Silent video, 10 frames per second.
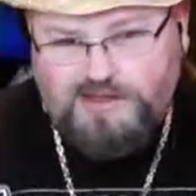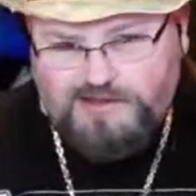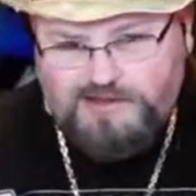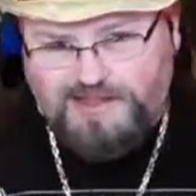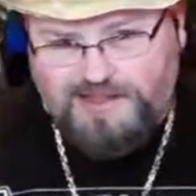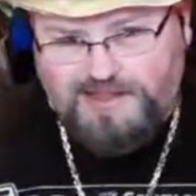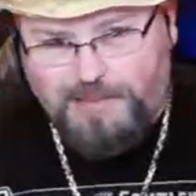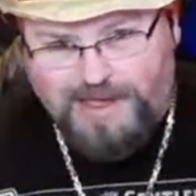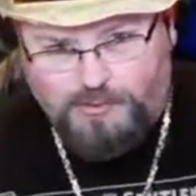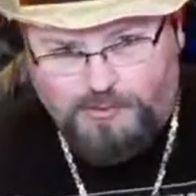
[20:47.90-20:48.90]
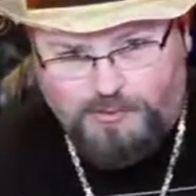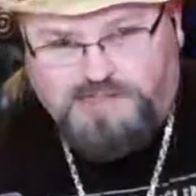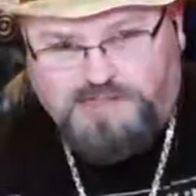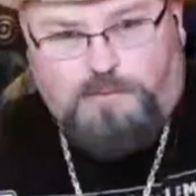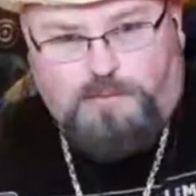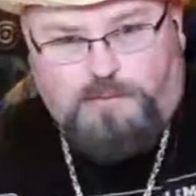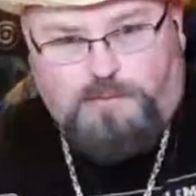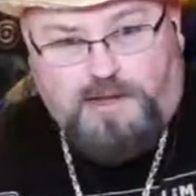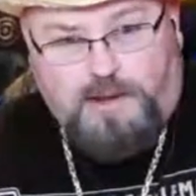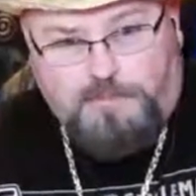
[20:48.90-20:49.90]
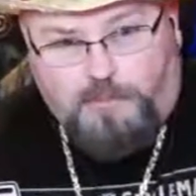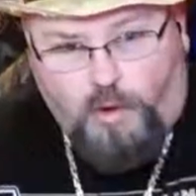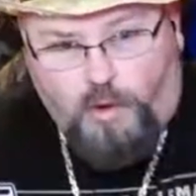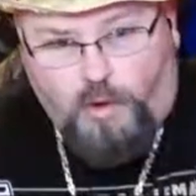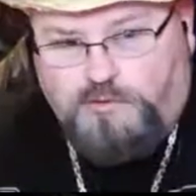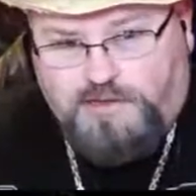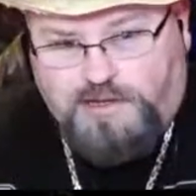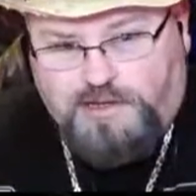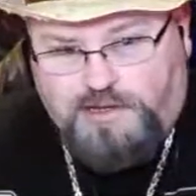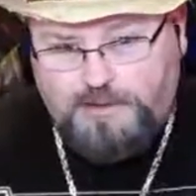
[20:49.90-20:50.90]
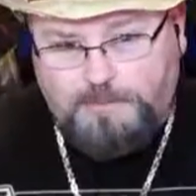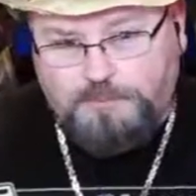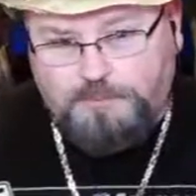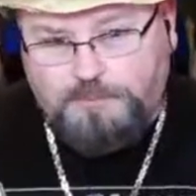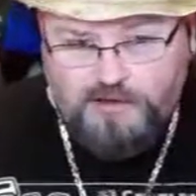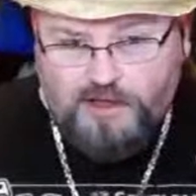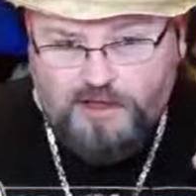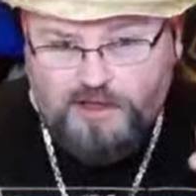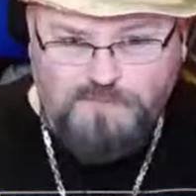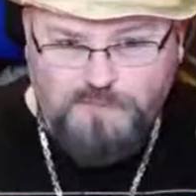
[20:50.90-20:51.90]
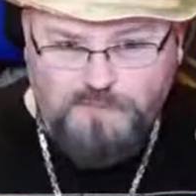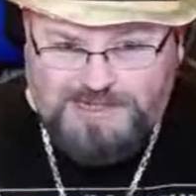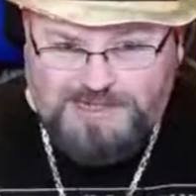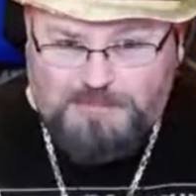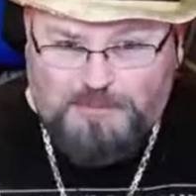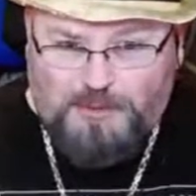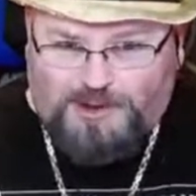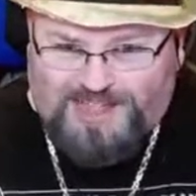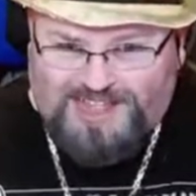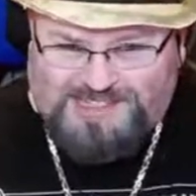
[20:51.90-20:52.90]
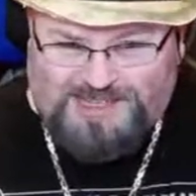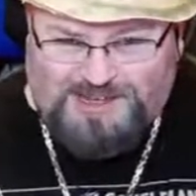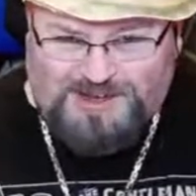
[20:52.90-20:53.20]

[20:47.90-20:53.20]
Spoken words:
yelling out battle cries, and they would pick it up and walk toward the enemy. You talk about freaking demoralizing.